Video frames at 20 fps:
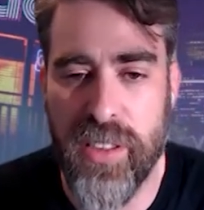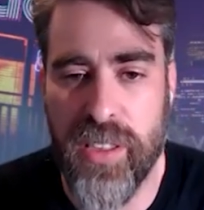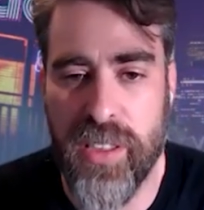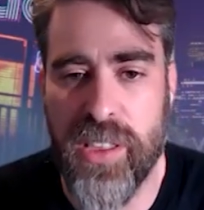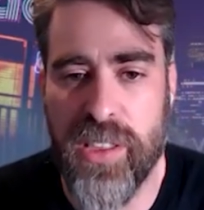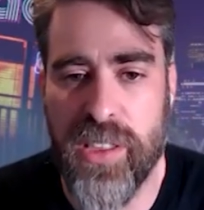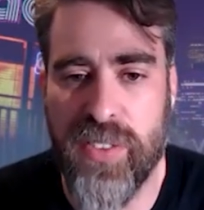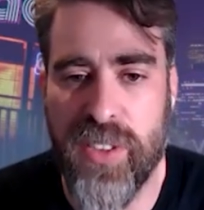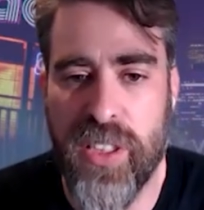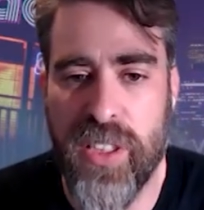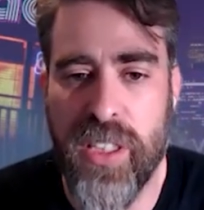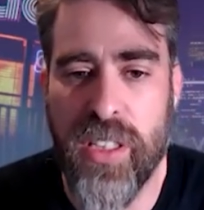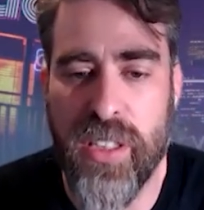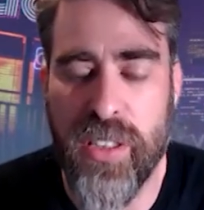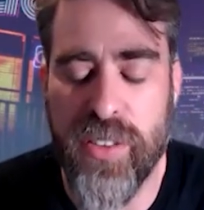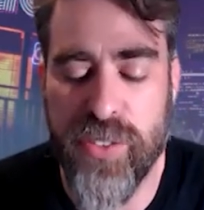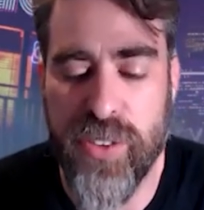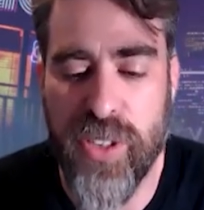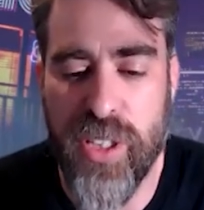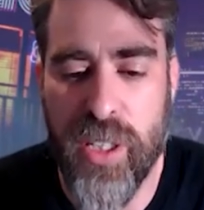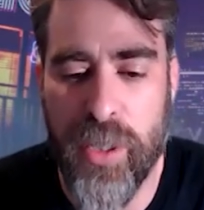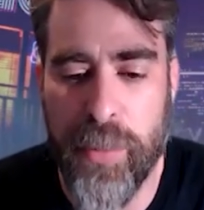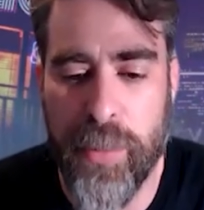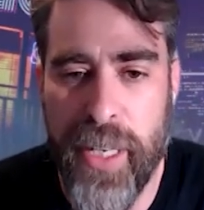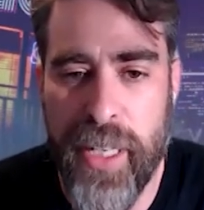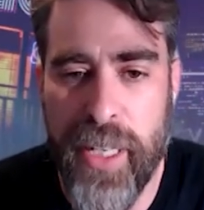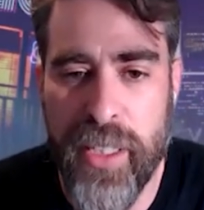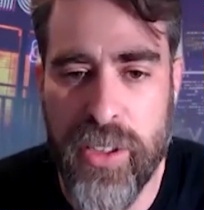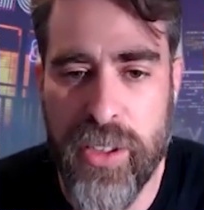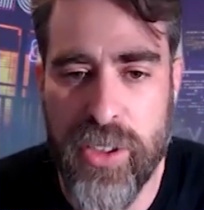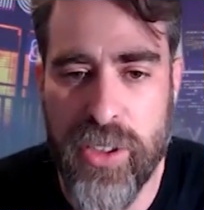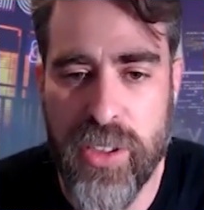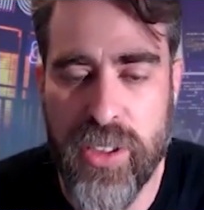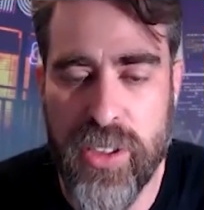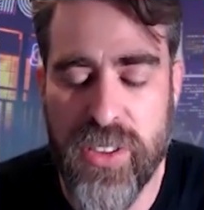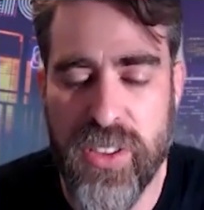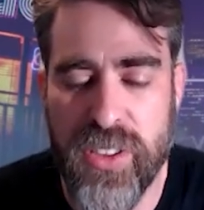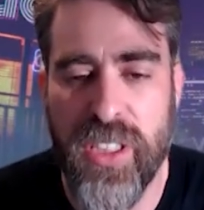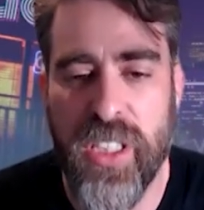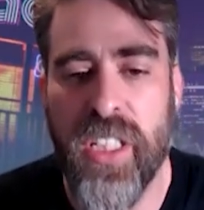And it's very hard for our
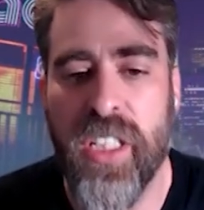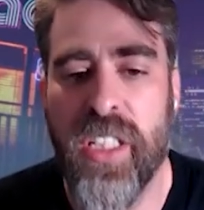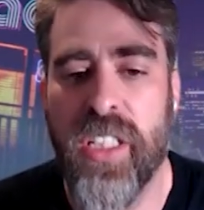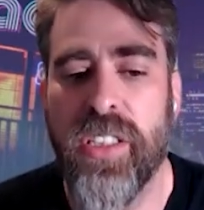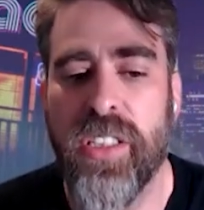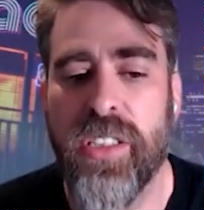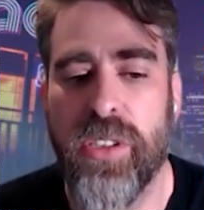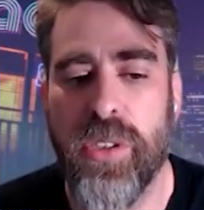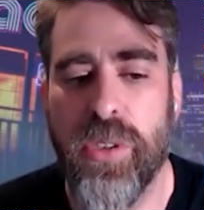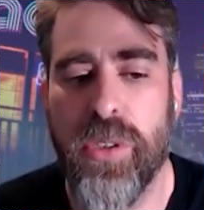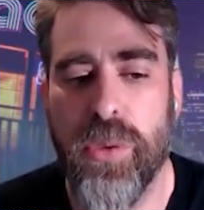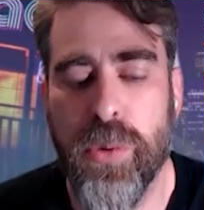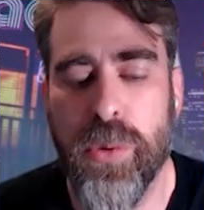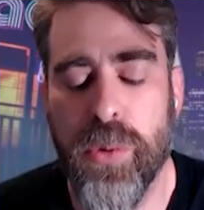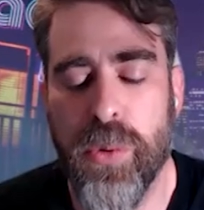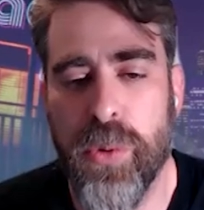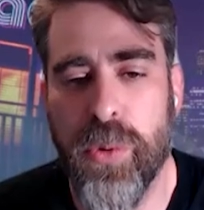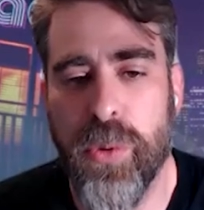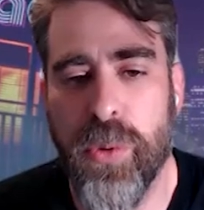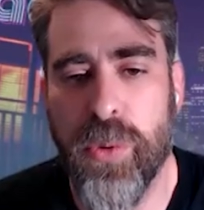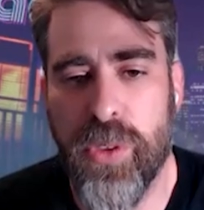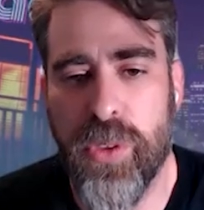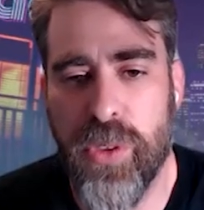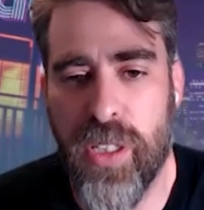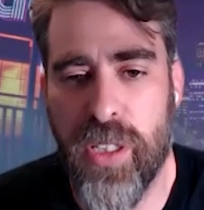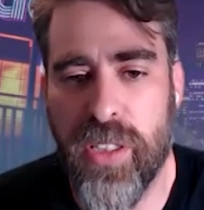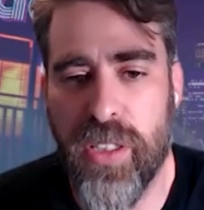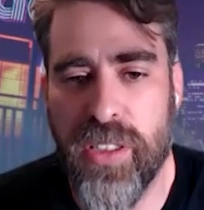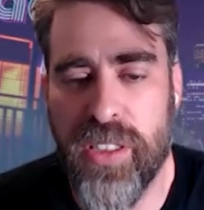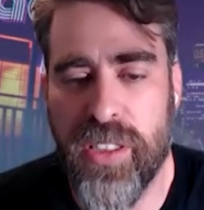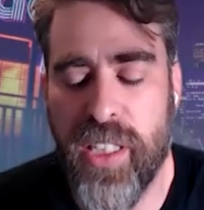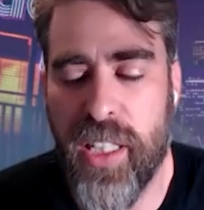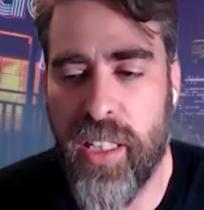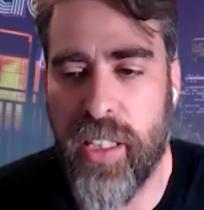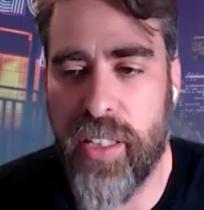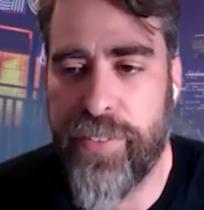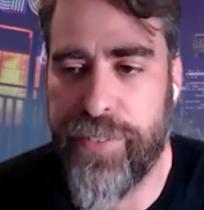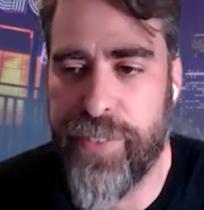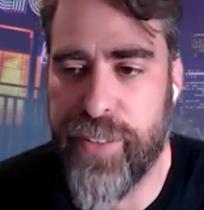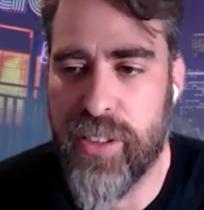managers to, to understand
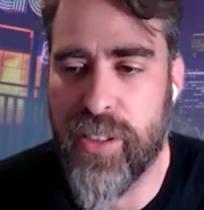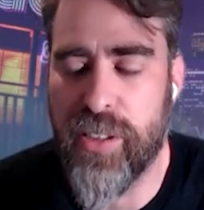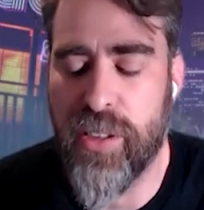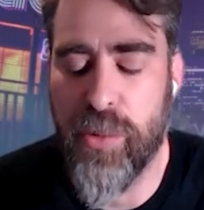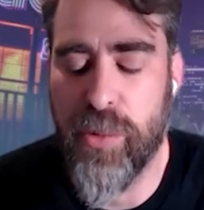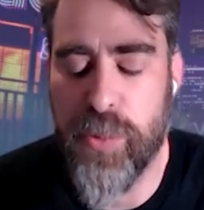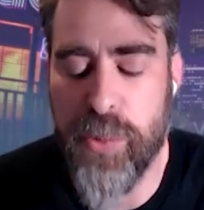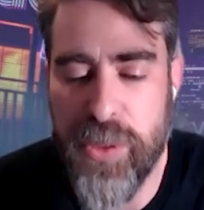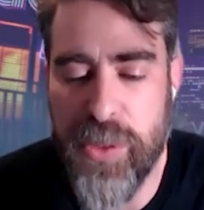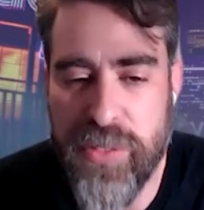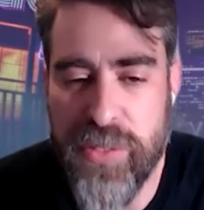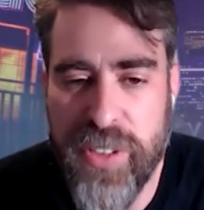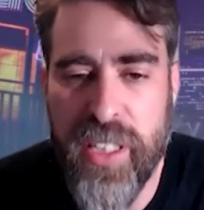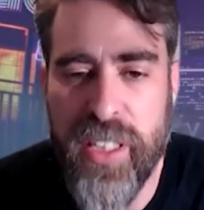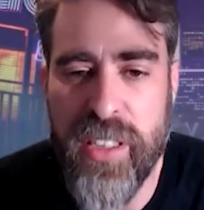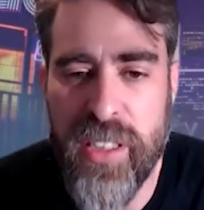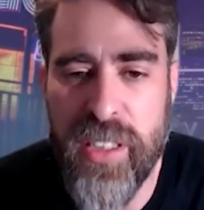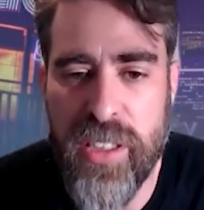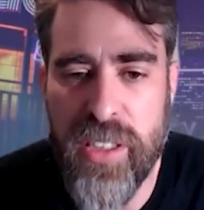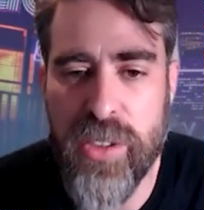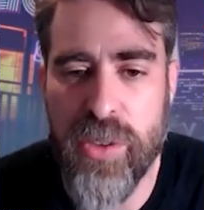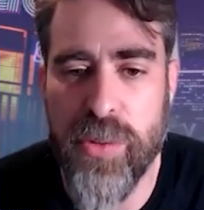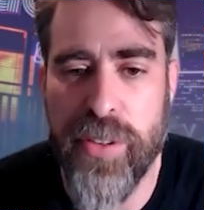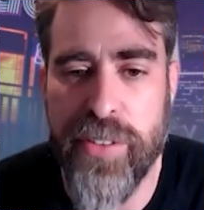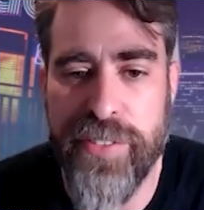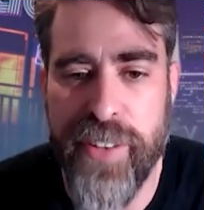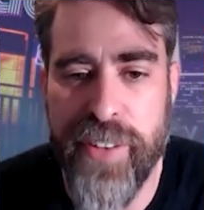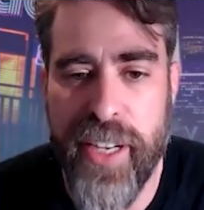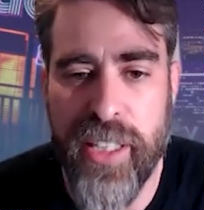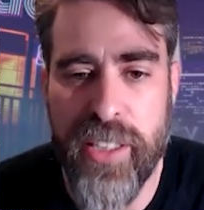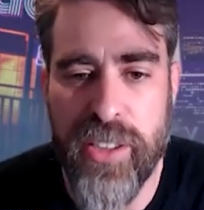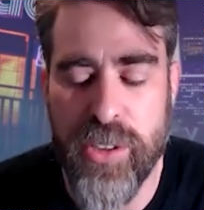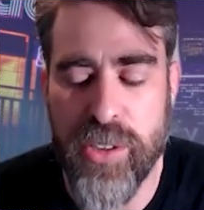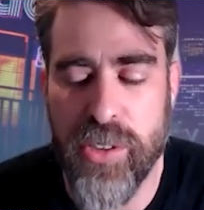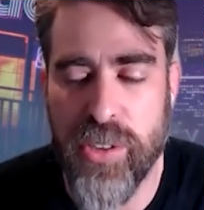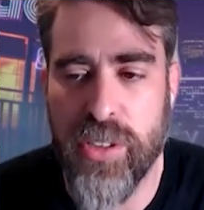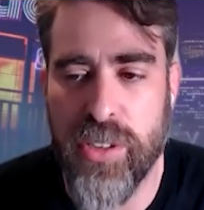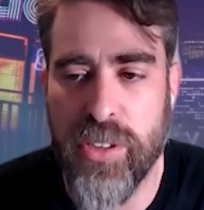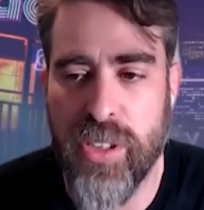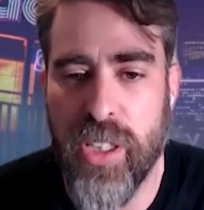if it's, we really need to refactor
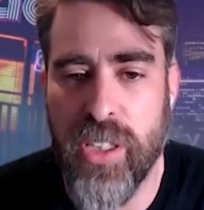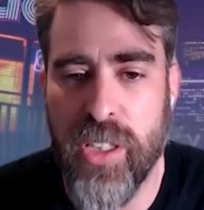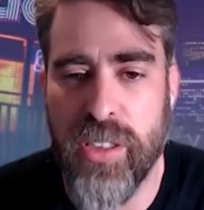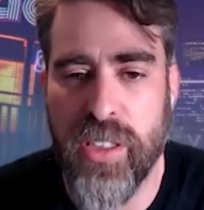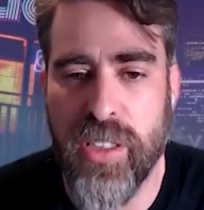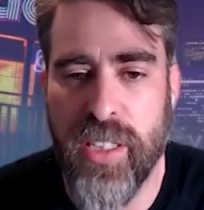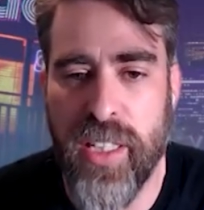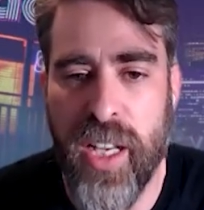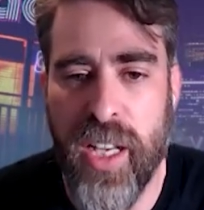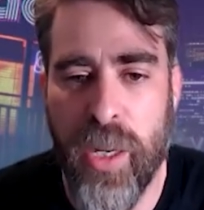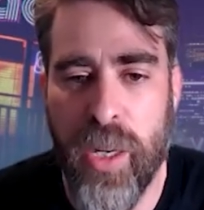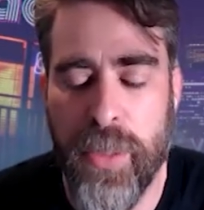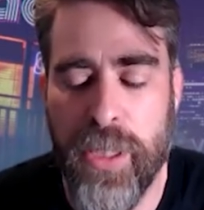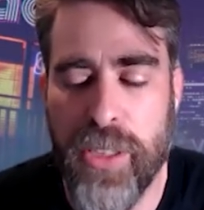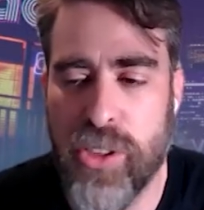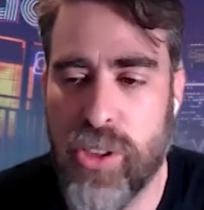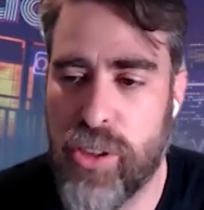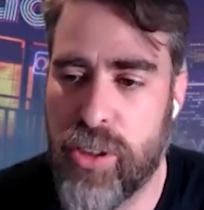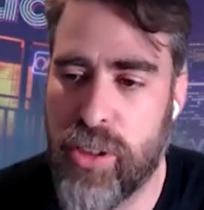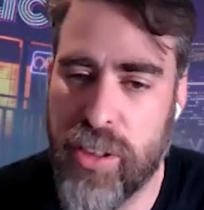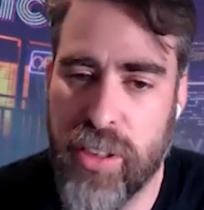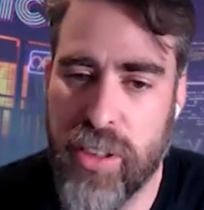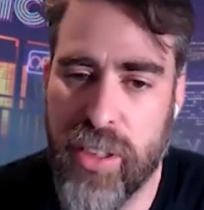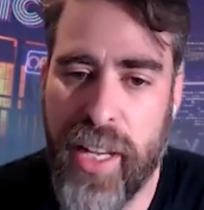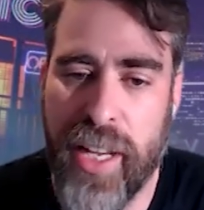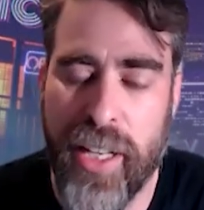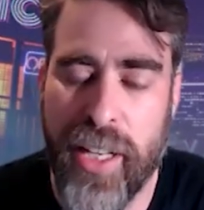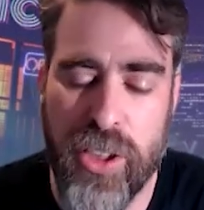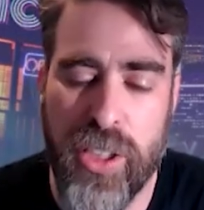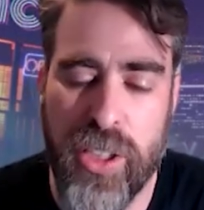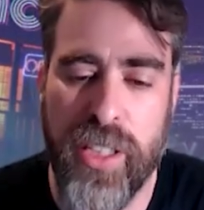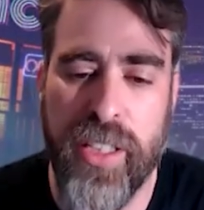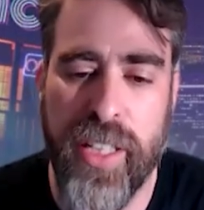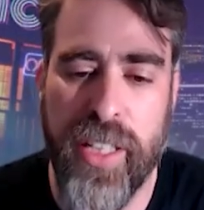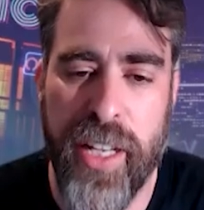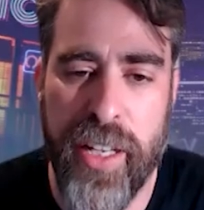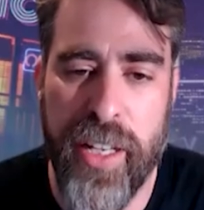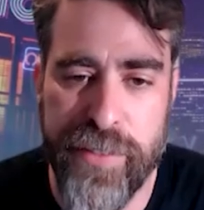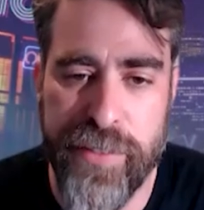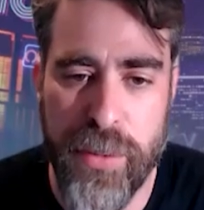or not and how much they're actually
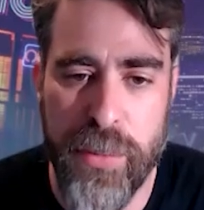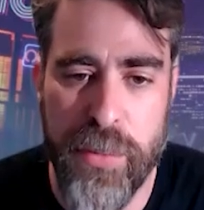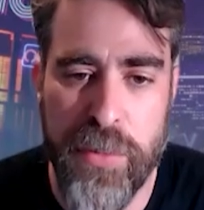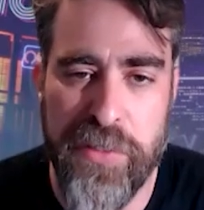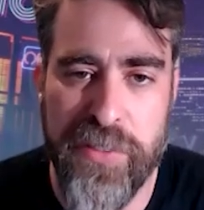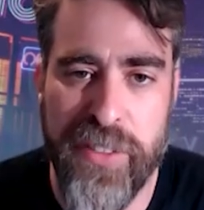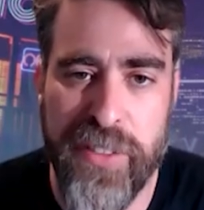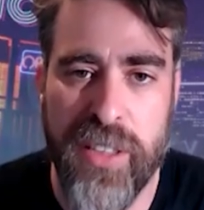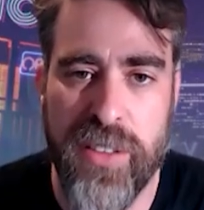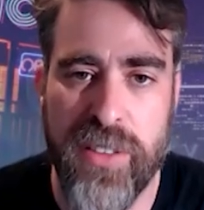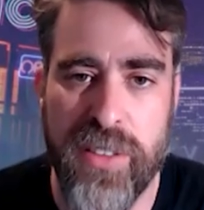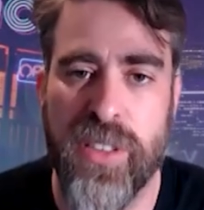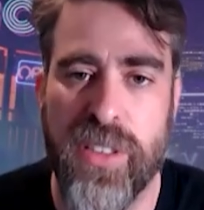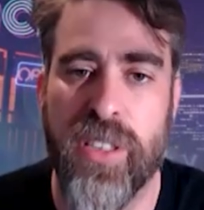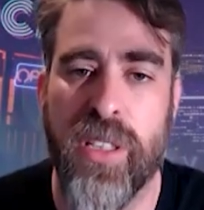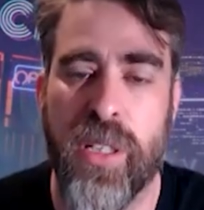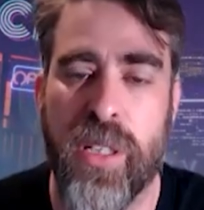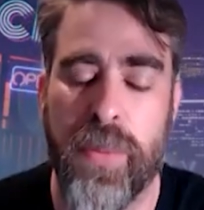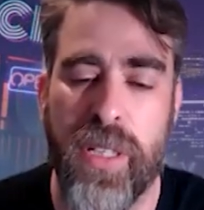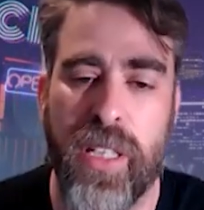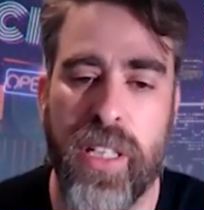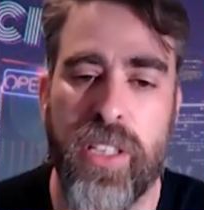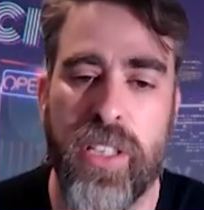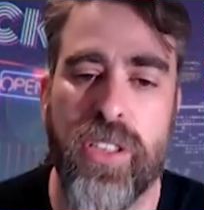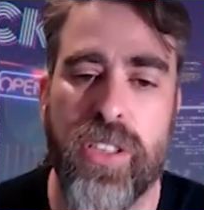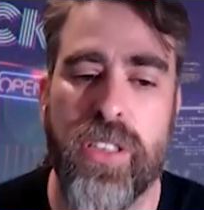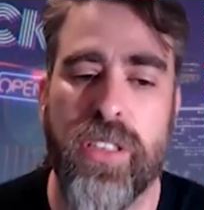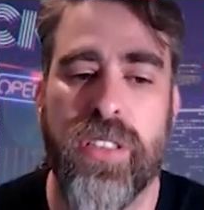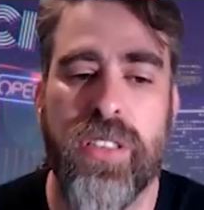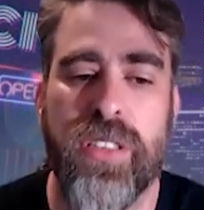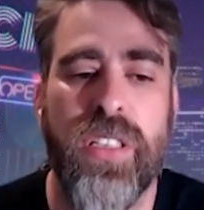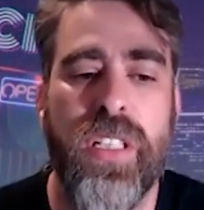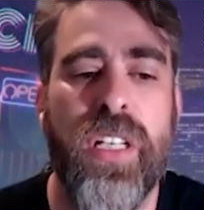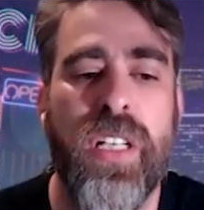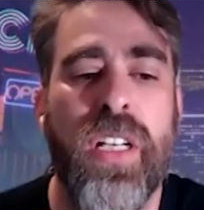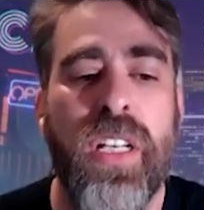gain from refactoring our applications.